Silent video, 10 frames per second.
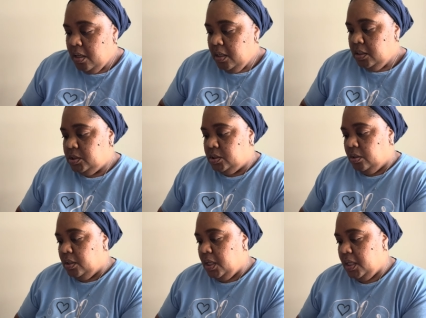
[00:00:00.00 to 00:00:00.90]

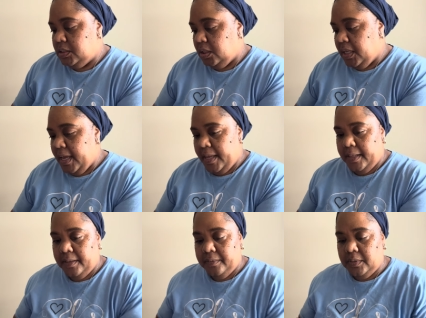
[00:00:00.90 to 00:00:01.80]
So
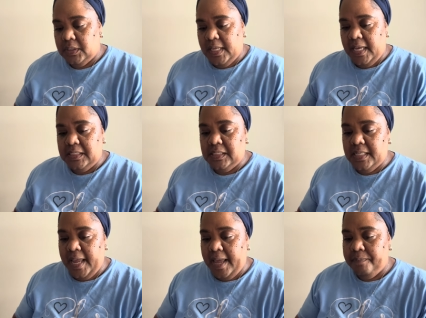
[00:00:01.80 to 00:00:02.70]
yeah, that's
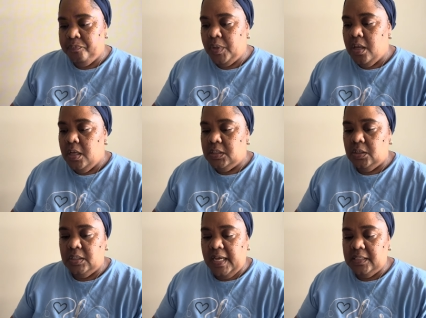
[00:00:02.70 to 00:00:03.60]
that.
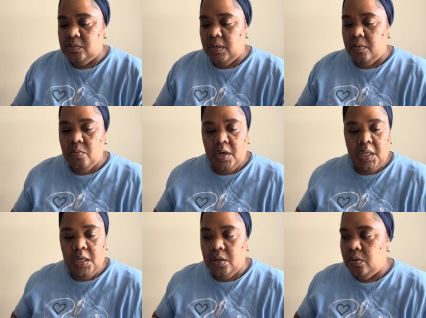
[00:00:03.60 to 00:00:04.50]
So that's what I'm
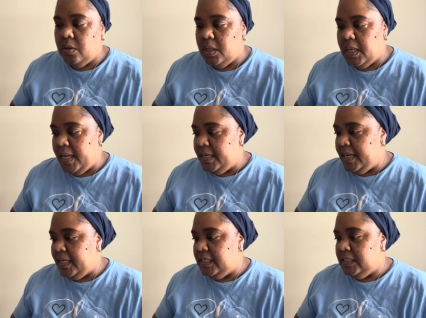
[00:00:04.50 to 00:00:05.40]
working on, and
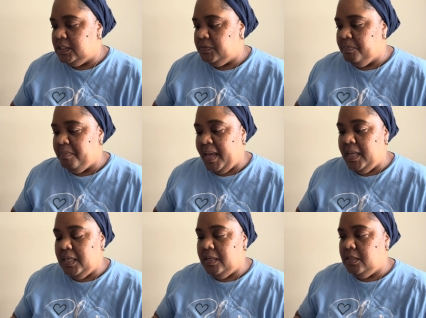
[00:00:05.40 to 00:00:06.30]
that is
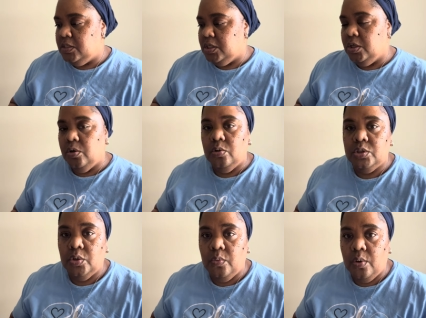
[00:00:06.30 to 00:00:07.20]
mainly to go
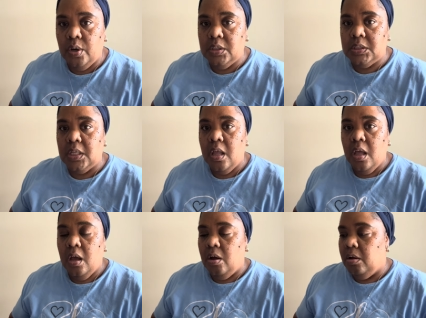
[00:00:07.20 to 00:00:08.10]
towards,
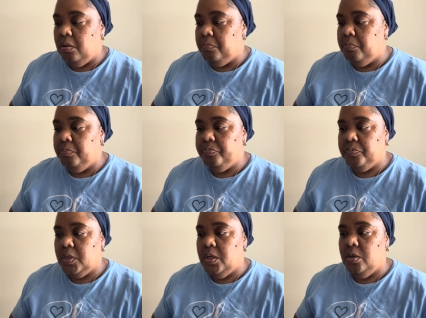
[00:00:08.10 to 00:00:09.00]

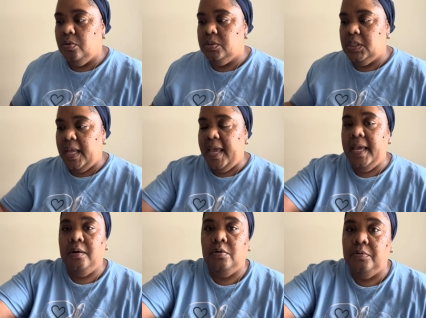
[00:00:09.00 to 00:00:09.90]
you know, to
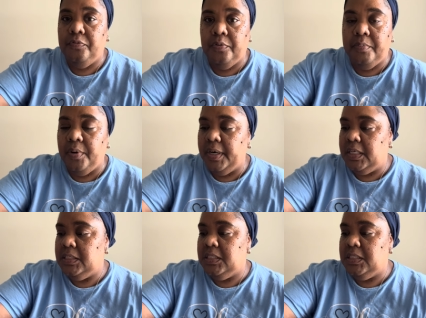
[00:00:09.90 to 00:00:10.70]
add on for markets.